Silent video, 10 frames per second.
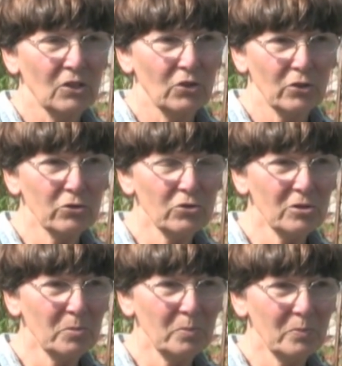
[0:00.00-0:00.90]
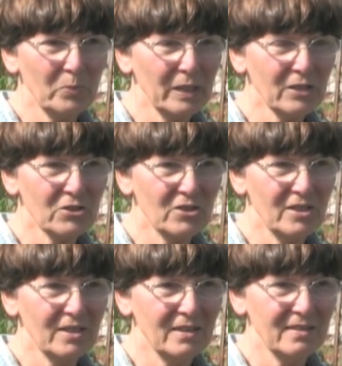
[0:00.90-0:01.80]
Those are the biggest
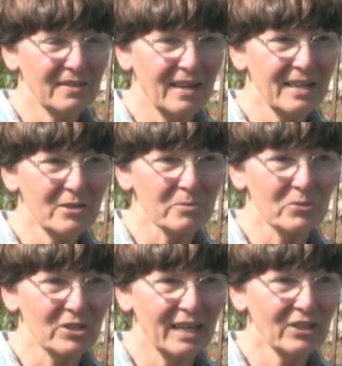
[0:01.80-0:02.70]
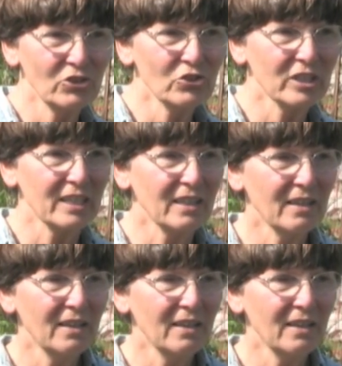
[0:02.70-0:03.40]
items, actually.